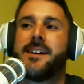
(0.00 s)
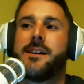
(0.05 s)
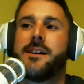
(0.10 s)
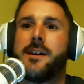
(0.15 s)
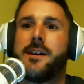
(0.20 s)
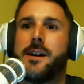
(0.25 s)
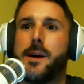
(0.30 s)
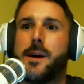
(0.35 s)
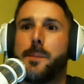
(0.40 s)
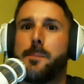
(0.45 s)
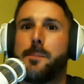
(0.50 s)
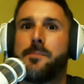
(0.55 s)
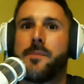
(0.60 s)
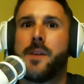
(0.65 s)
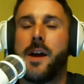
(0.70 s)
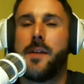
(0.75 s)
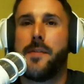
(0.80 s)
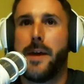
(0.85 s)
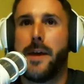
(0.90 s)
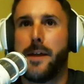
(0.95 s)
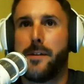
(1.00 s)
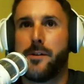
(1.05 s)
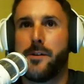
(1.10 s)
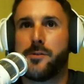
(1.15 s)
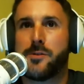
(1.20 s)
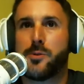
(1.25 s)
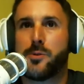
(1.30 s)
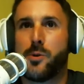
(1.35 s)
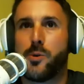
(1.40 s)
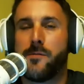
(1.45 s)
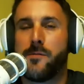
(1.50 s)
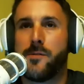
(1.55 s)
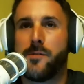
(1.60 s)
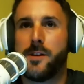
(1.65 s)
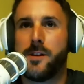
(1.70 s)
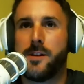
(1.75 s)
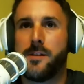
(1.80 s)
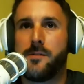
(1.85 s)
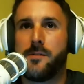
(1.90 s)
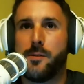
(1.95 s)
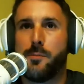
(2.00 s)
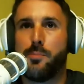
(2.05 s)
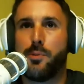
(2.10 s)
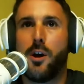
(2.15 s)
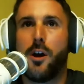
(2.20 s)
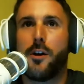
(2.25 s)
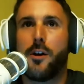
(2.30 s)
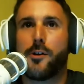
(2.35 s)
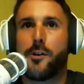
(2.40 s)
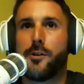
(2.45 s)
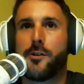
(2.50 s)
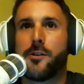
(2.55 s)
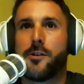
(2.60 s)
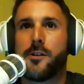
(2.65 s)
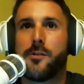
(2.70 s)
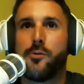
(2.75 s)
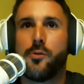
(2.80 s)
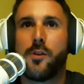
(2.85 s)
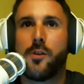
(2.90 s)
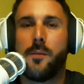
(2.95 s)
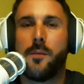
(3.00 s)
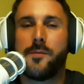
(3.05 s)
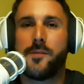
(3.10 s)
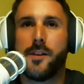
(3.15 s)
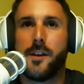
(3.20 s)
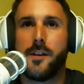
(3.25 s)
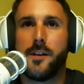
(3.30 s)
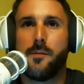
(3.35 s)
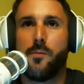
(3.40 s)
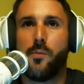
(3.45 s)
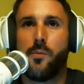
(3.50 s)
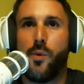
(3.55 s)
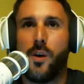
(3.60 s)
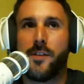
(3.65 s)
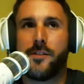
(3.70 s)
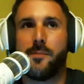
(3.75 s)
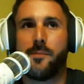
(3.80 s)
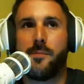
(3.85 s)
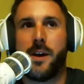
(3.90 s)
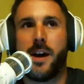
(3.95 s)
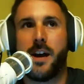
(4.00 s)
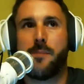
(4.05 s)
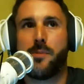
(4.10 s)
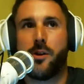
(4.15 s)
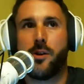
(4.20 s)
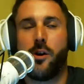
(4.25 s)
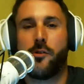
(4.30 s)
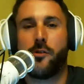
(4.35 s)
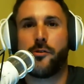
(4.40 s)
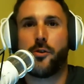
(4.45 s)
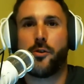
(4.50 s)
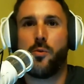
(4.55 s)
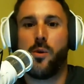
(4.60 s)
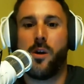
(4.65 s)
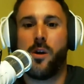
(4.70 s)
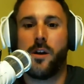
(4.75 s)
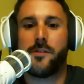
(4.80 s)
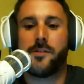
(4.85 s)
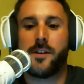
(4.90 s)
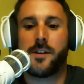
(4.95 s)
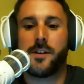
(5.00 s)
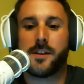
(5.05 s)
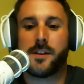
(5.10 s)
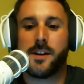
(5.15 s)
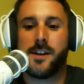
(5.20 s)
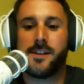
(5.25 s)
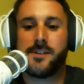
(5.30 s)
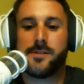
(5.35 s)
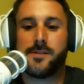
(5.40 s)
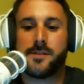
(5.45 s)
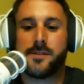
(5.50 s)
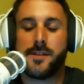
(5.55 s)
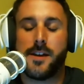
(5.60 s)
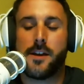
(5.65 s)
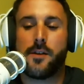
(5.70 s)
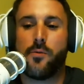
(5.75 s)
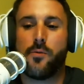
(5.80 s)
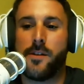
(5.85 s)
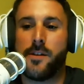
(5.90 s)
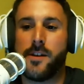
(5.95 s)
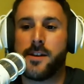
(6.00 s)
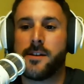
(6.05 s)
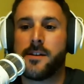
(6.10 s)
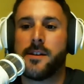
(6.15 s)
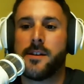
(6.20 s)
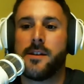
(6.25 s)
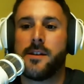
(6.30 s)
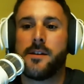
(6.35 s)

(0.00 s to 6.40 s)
And then there's sort of the blogger who comes in and wants to buy it, but also wants like the kitchen sink with it.